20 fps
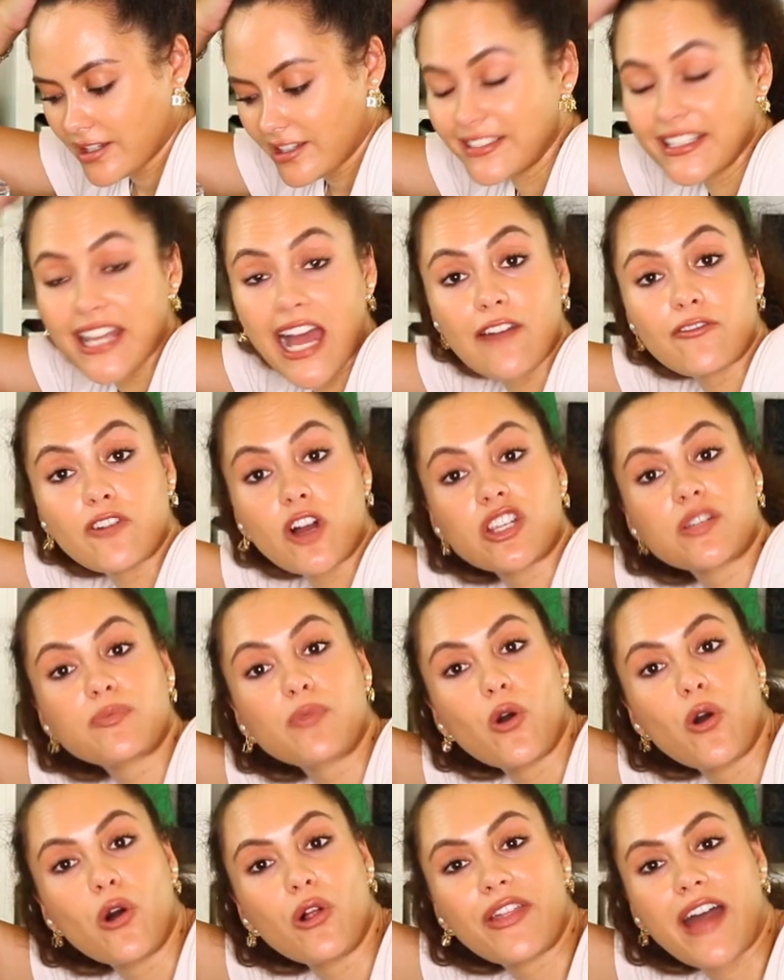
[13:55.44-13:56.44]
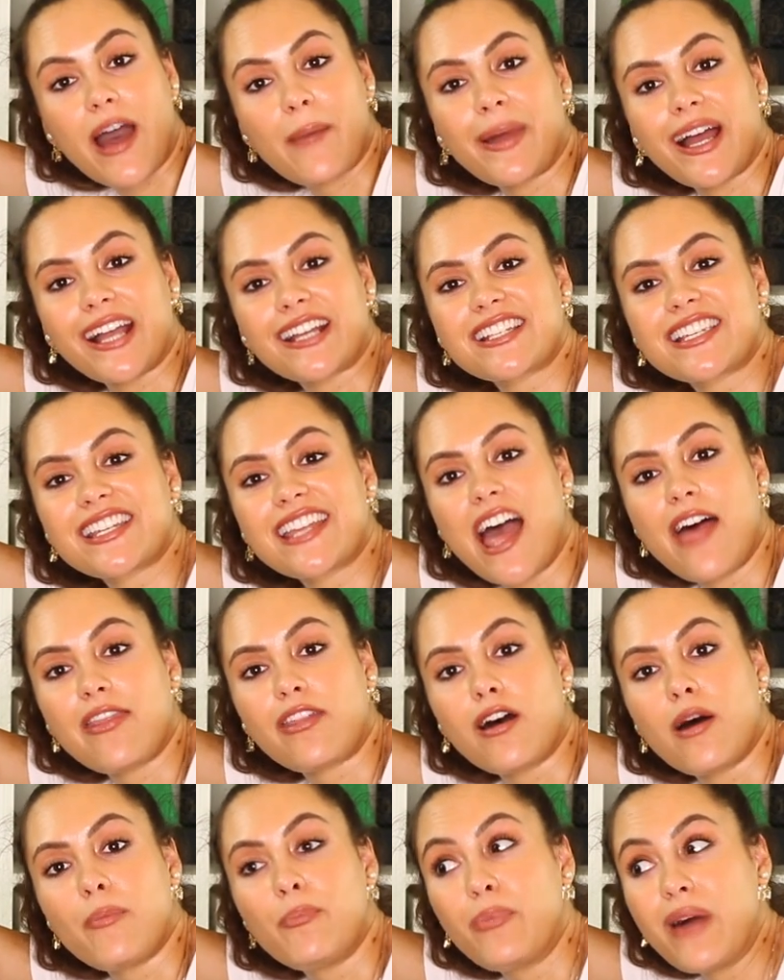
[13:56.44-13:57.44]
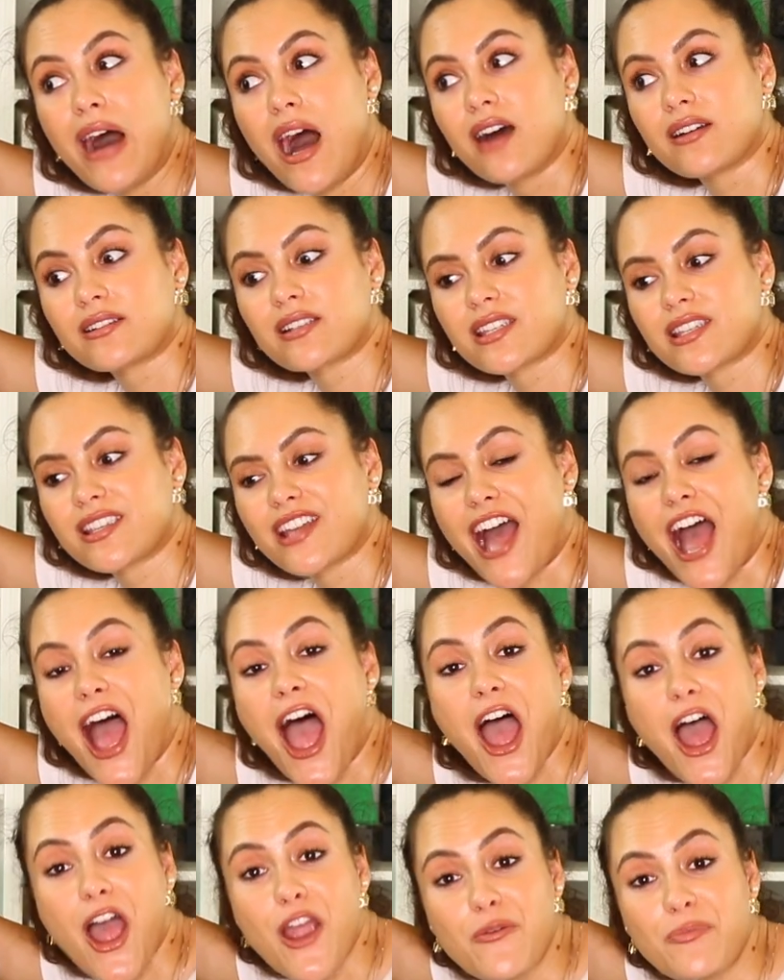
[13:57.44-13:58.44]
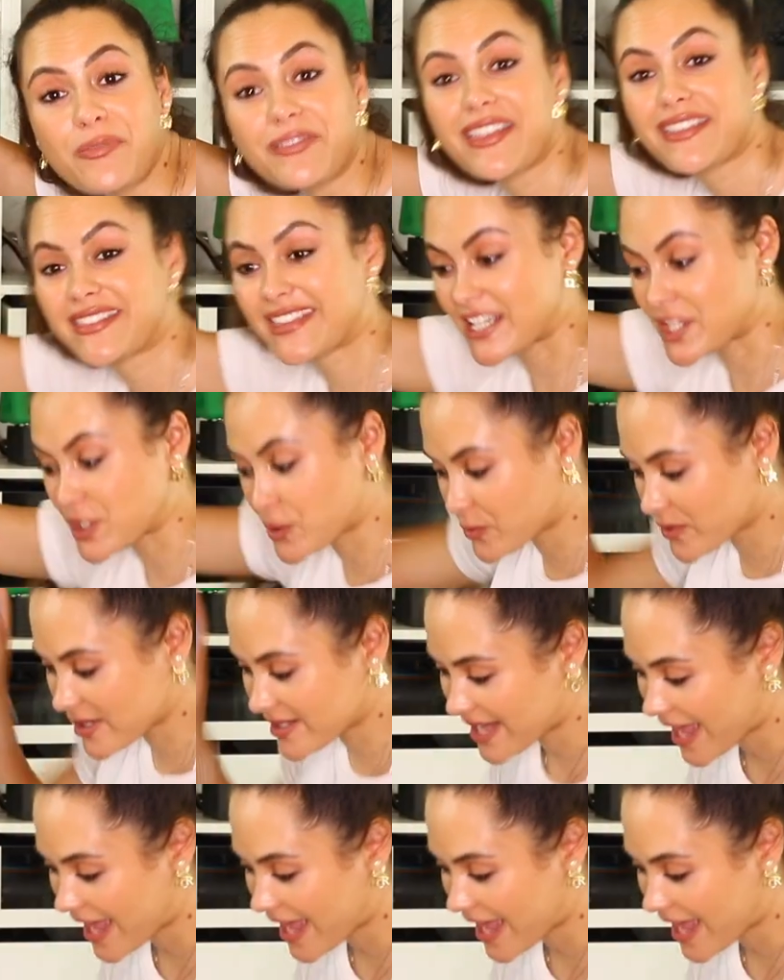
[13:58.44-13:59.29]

Now I've got to put all that back together, but I hope that this was